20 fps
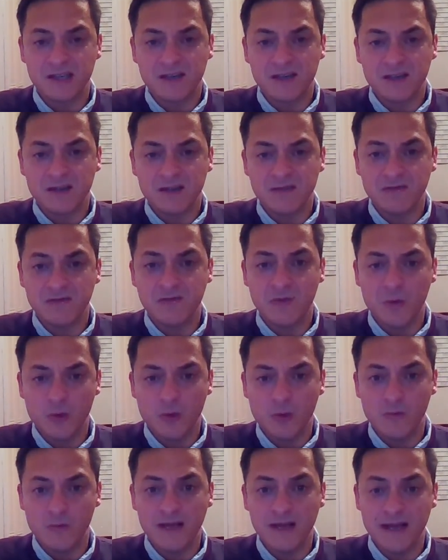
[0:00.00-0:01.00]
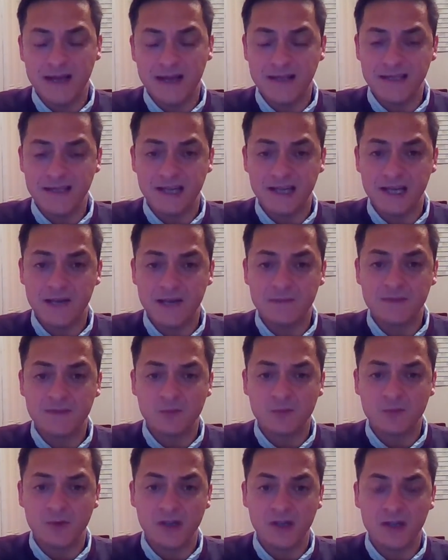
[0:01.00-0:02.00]
form handicaps,
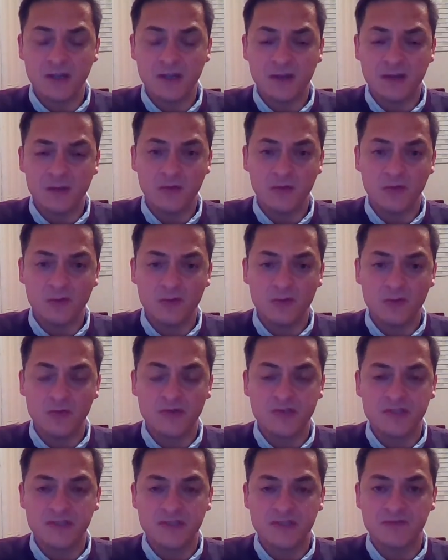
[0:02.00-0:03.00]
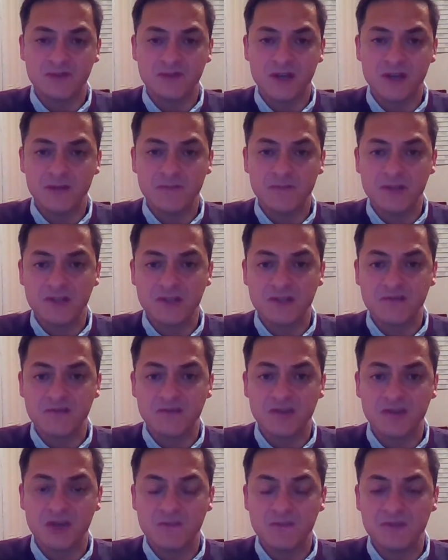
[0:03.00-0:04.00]
where all the horses have run a bunch of
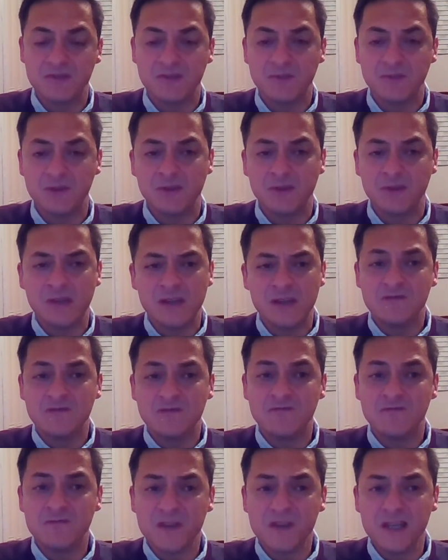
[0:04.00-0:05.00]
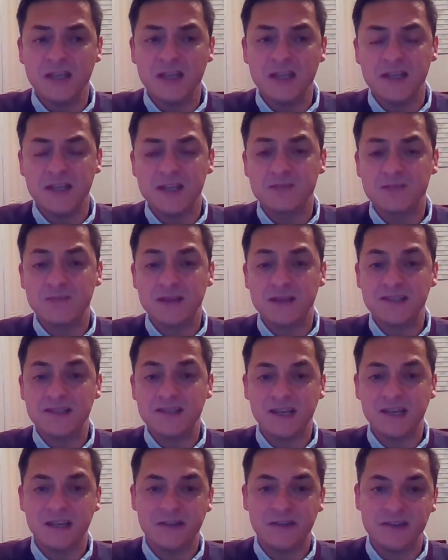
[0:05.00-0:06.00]
times. I'm not really expecting
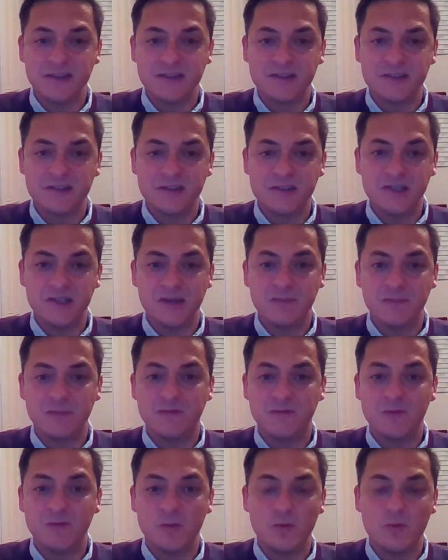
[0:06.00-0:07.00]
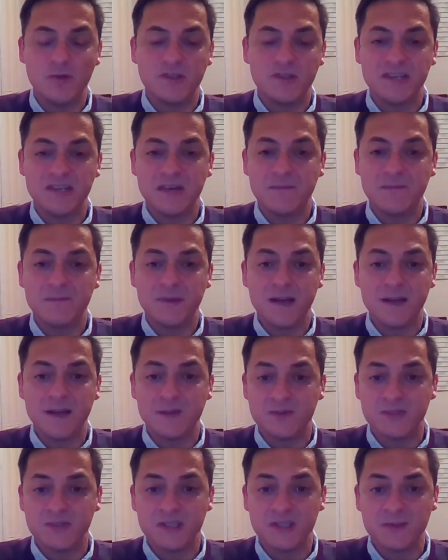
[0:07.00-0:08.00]
anything to jump forward 10
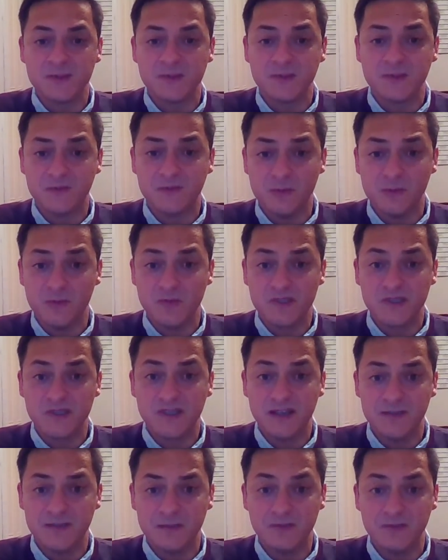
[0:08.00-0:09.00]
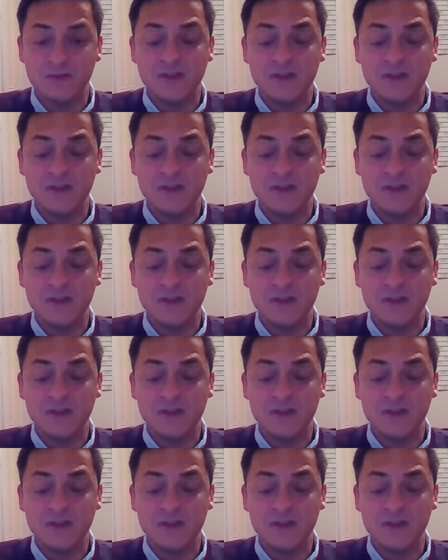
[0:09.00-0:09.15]
pounds in its performance level.